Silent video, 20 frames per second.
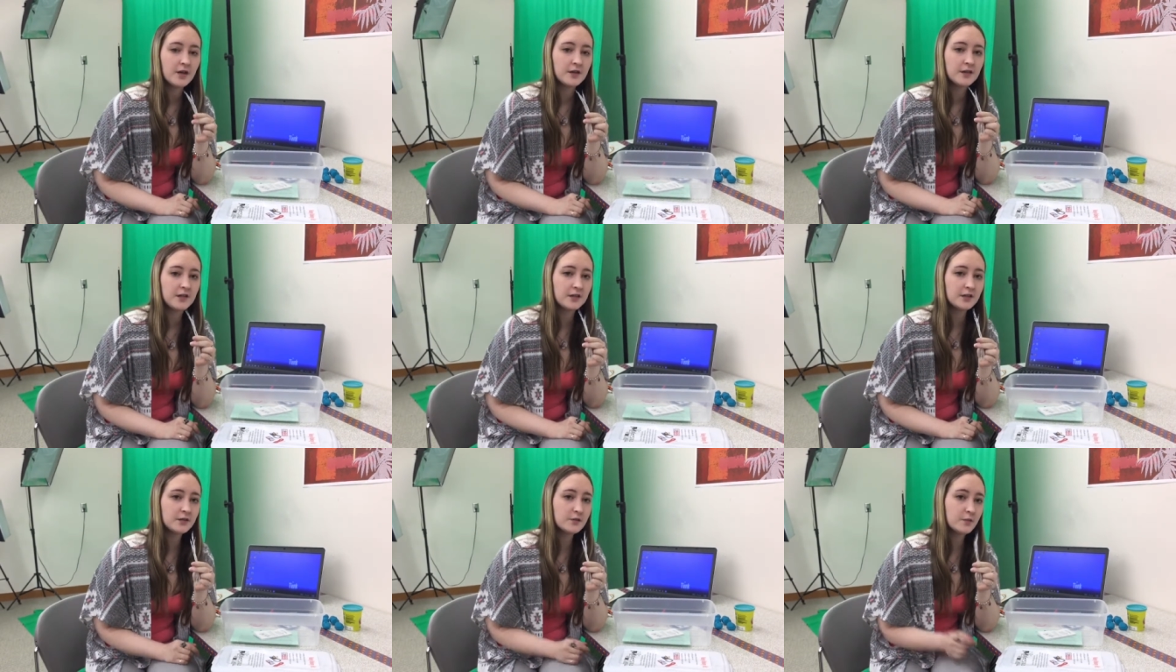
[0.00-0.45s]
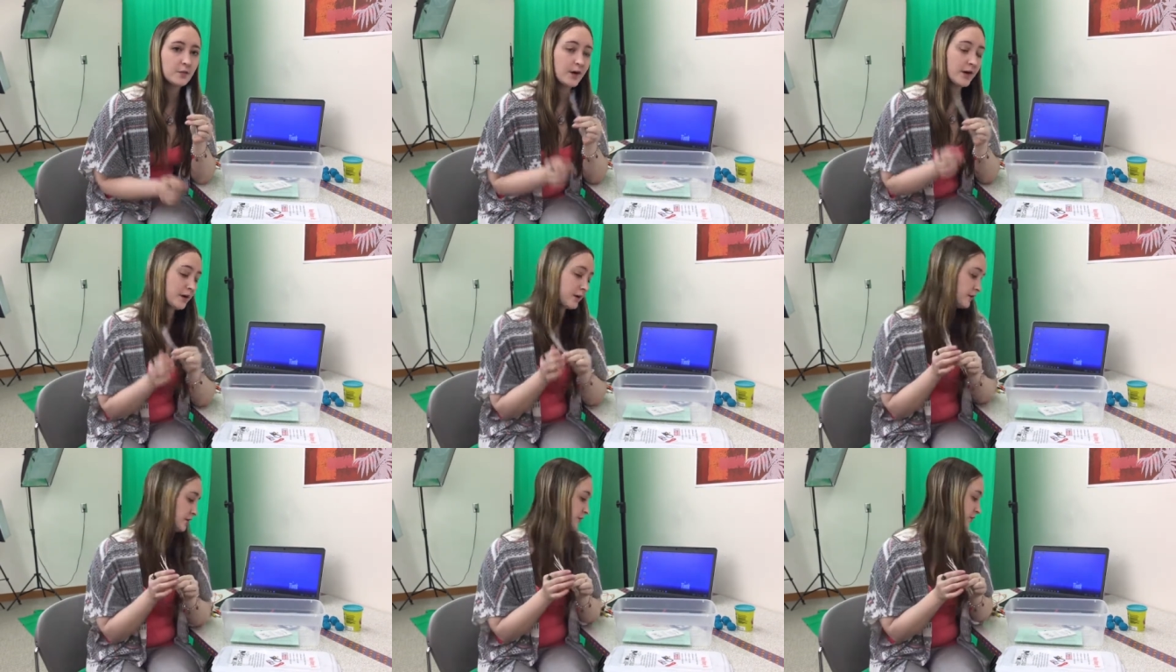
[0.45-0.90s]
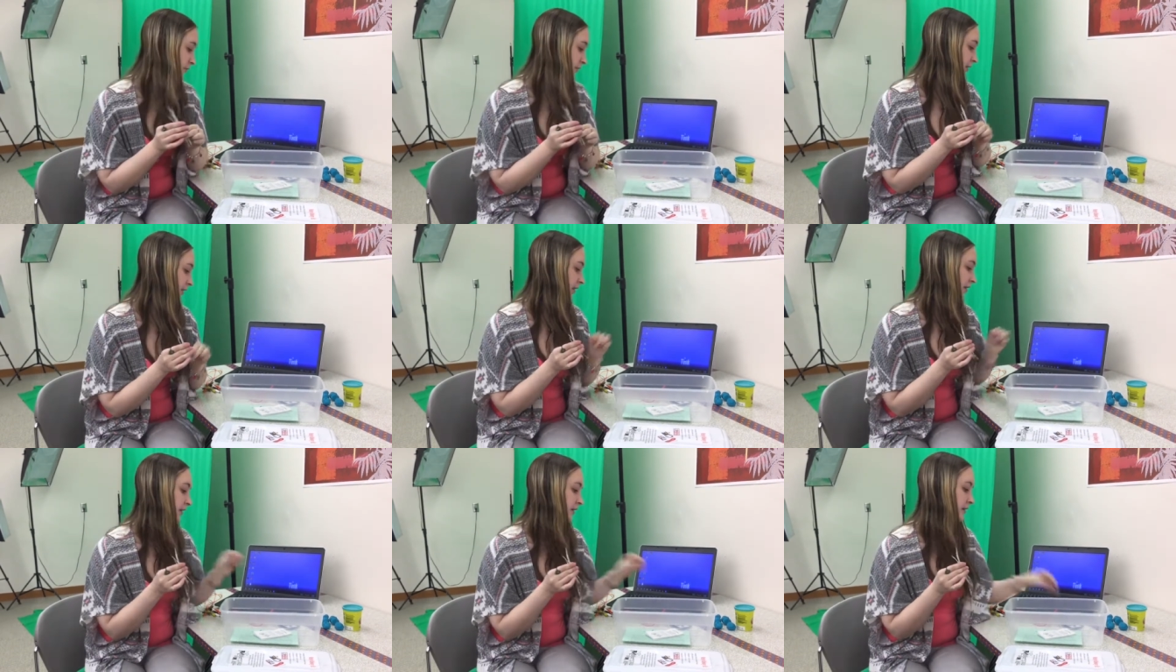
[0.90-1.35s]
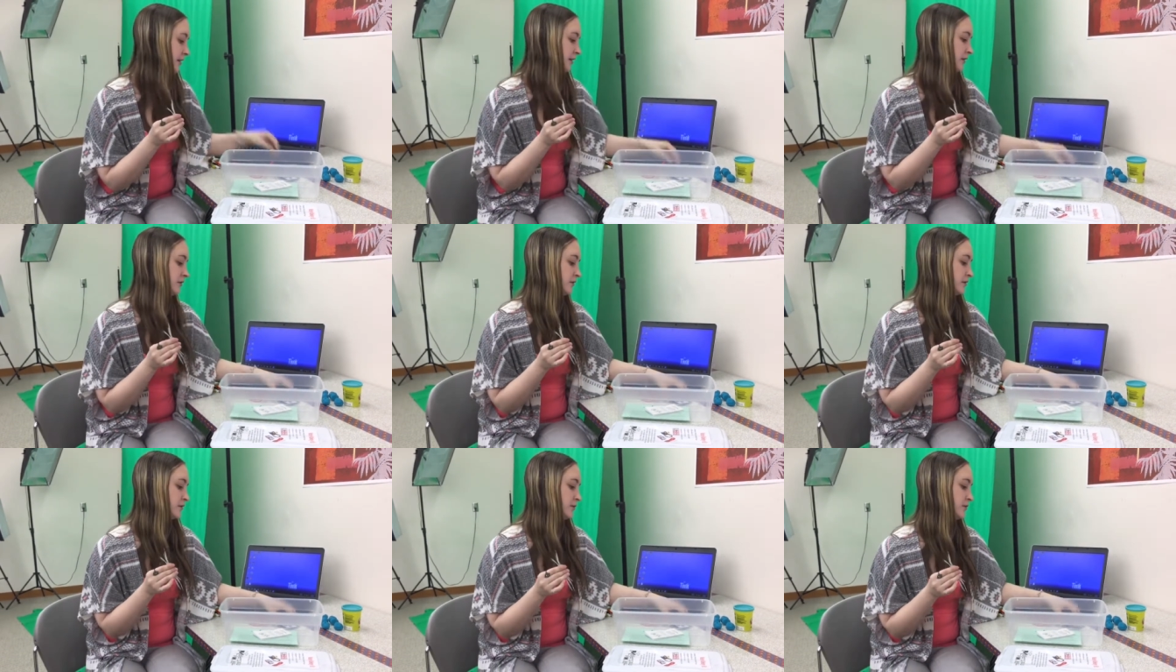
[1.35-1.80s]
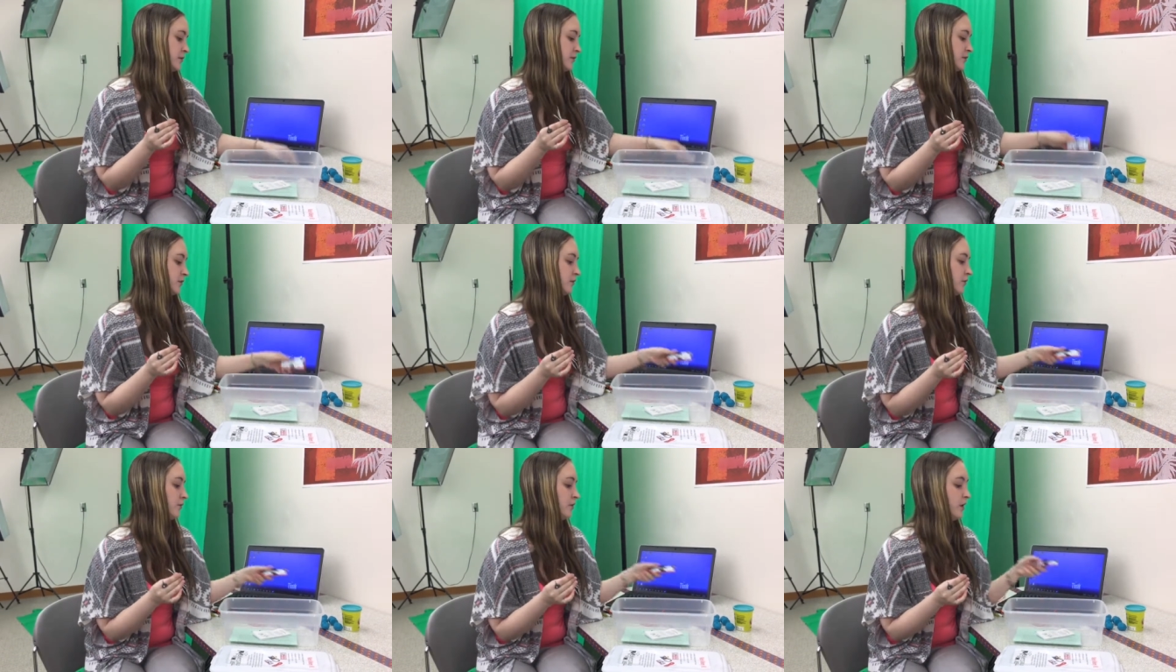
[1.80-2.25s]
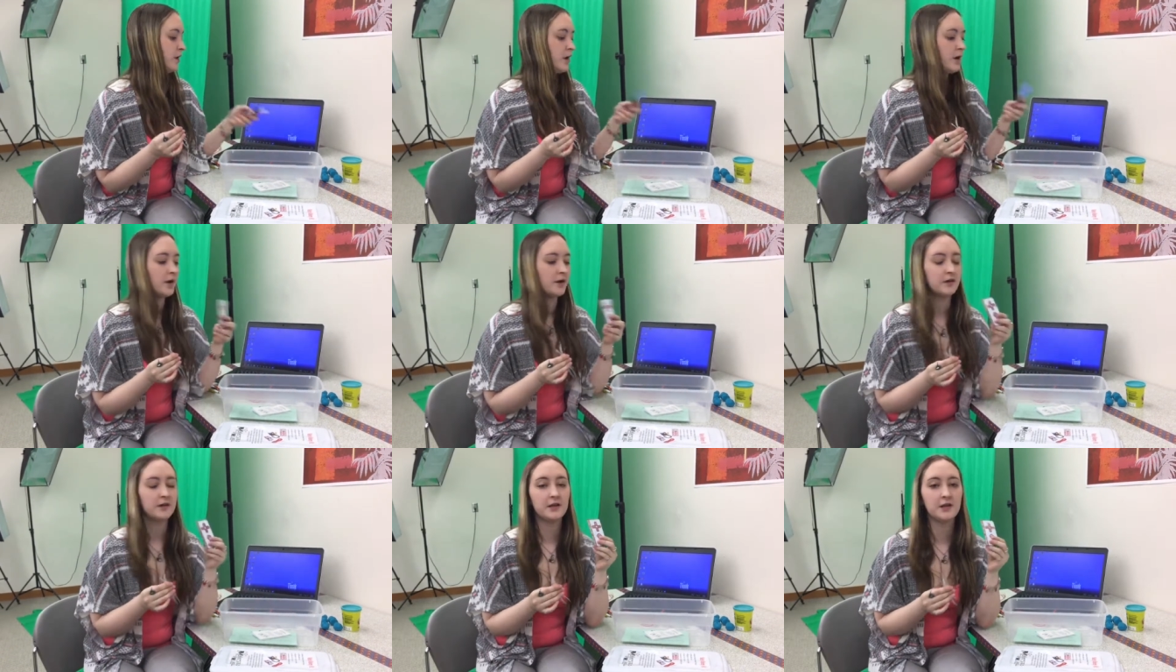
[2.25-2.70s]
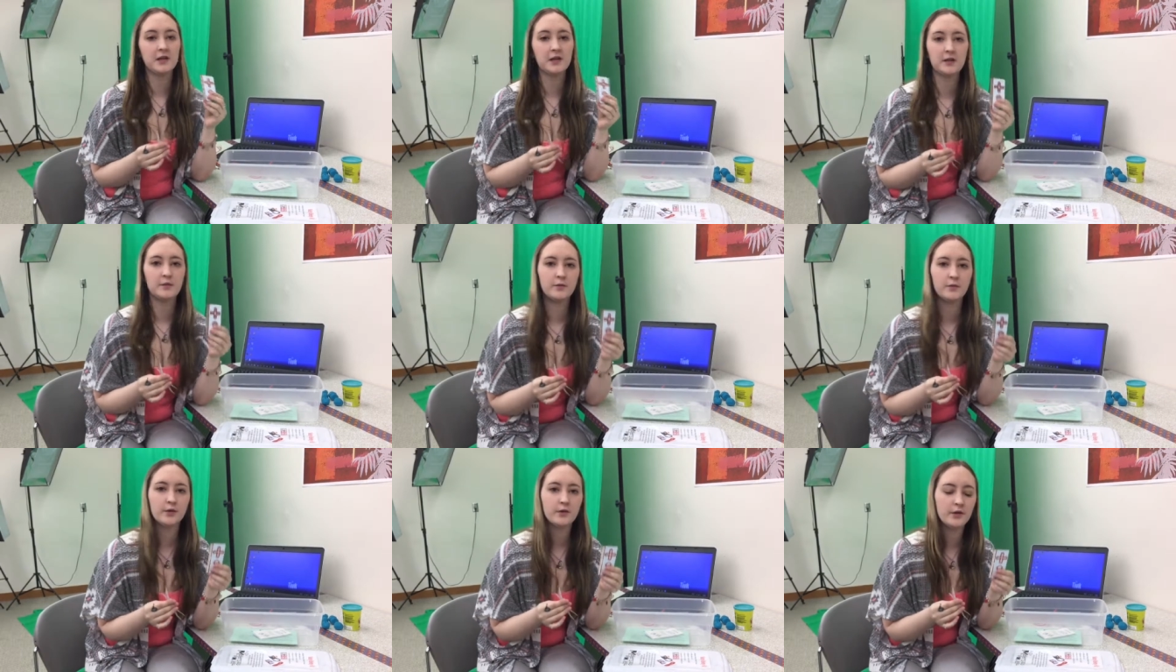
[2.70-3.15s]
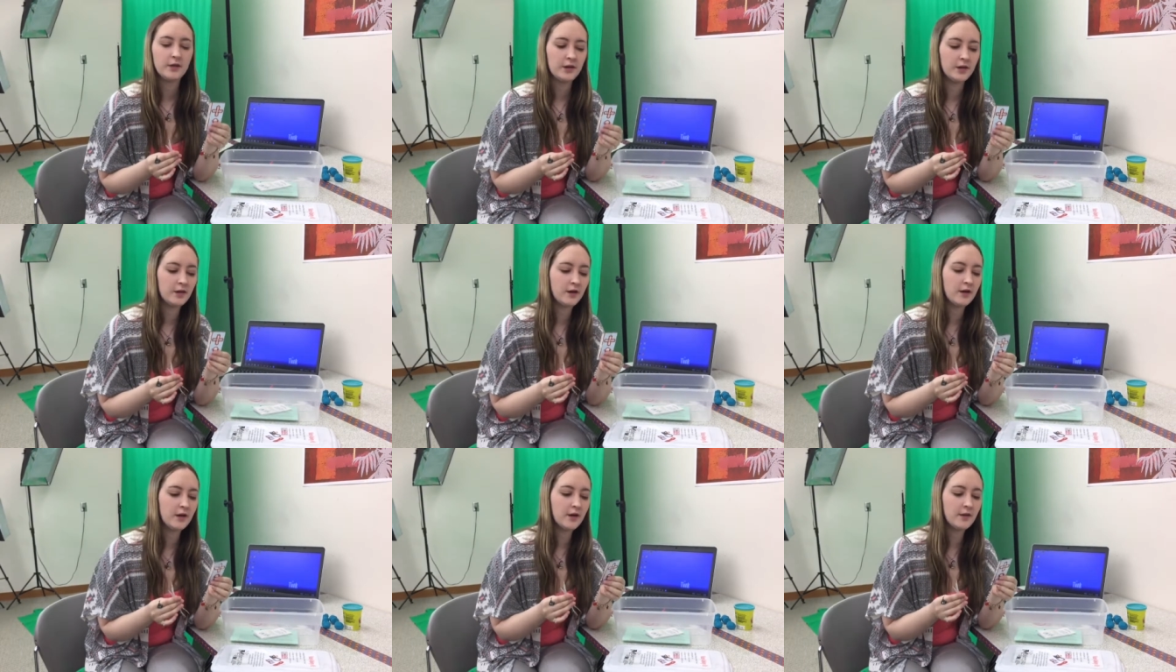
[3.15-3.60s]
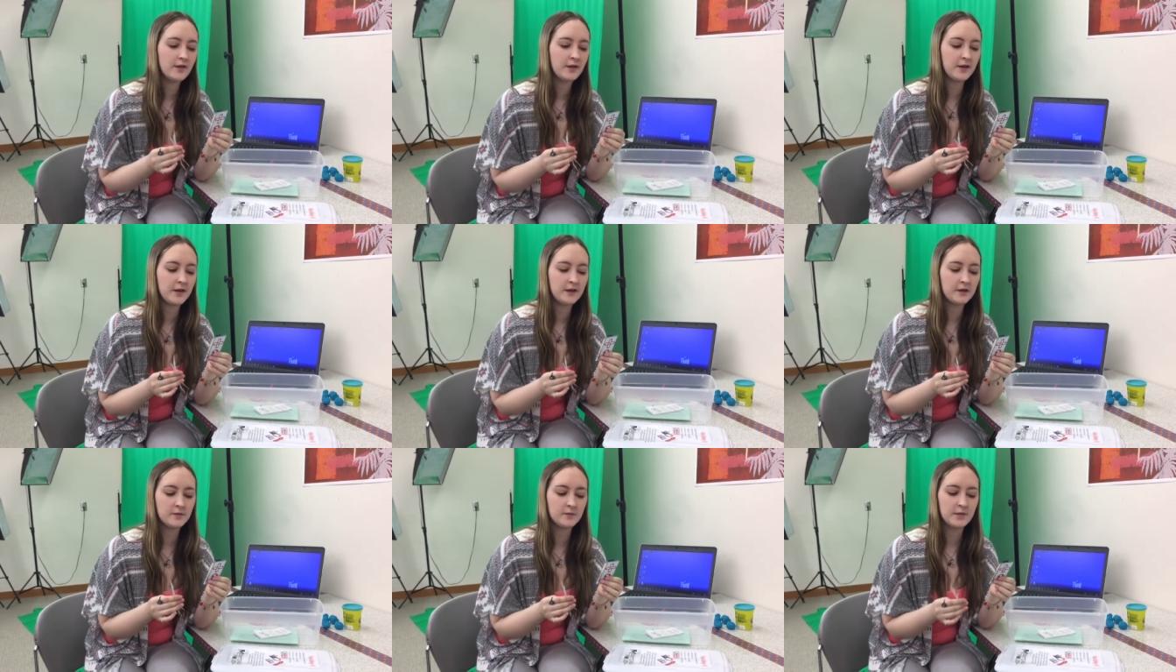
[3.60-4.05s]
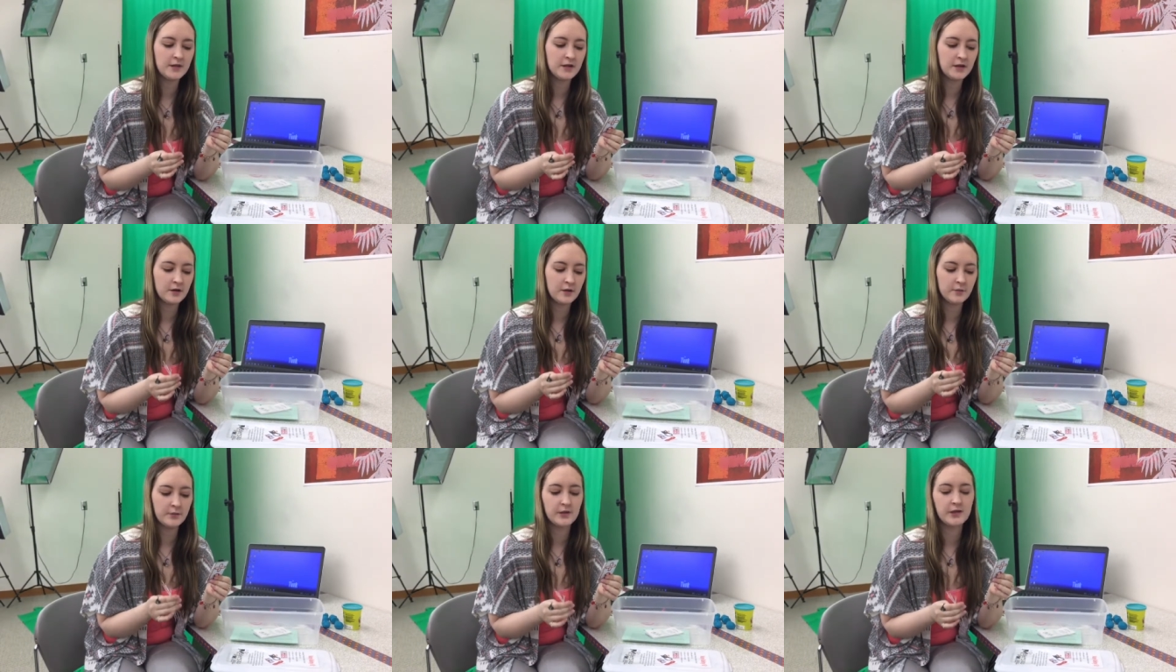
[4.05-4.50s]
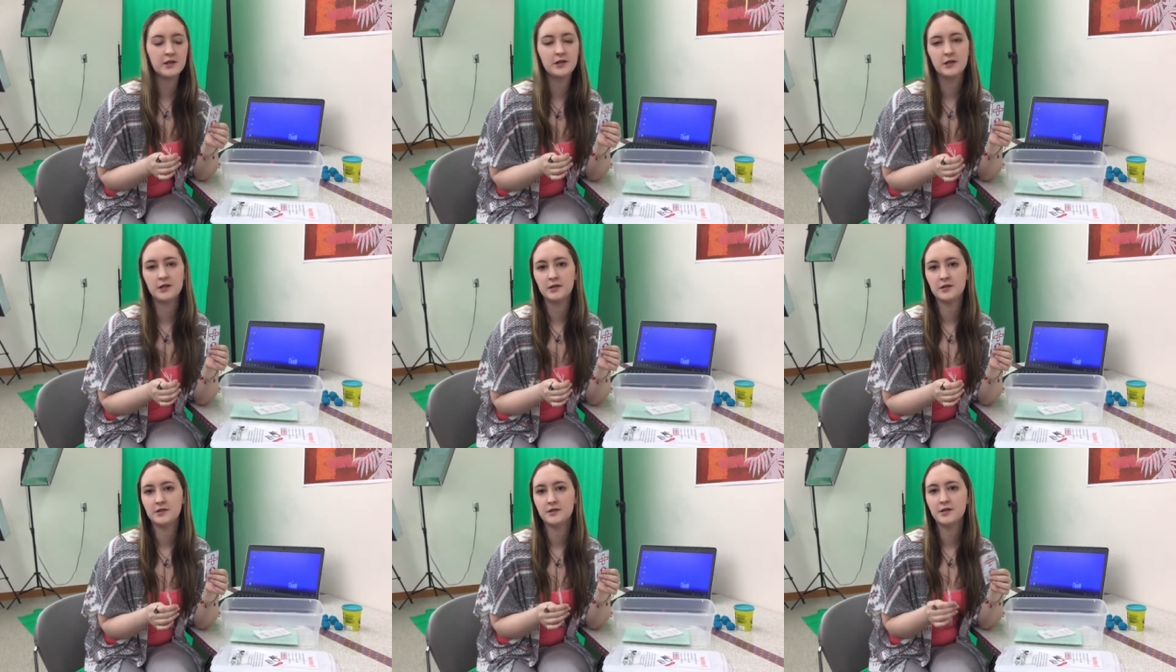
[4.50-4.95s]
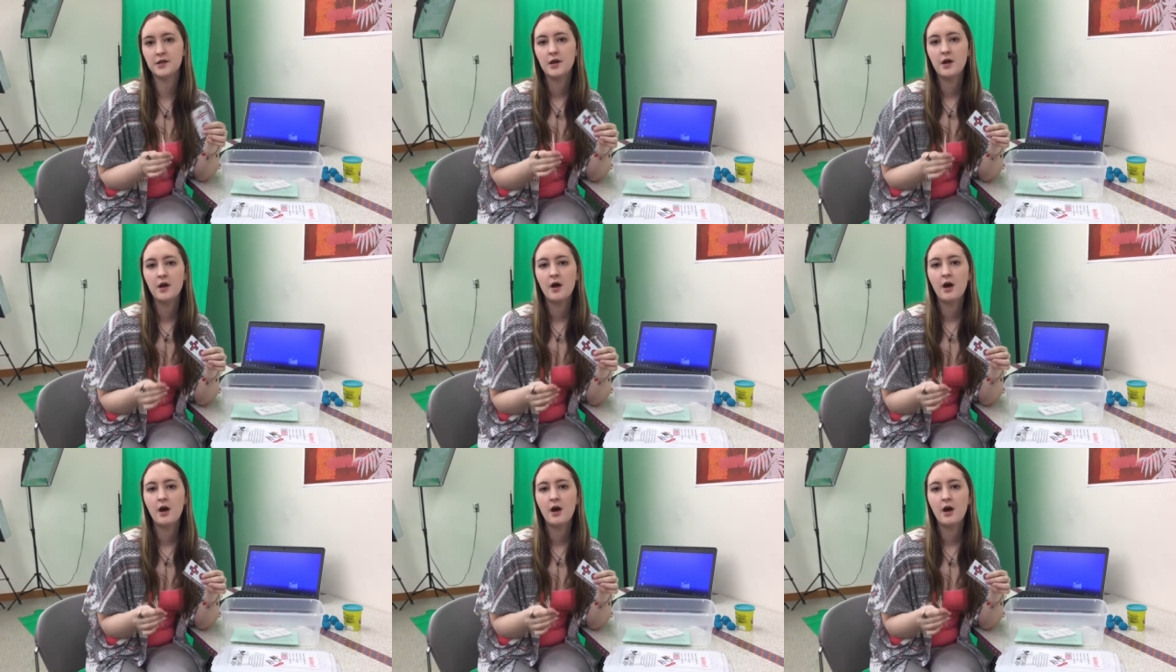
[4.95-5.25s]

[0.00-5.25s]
These wires plug into the keyboard here, and they can become keys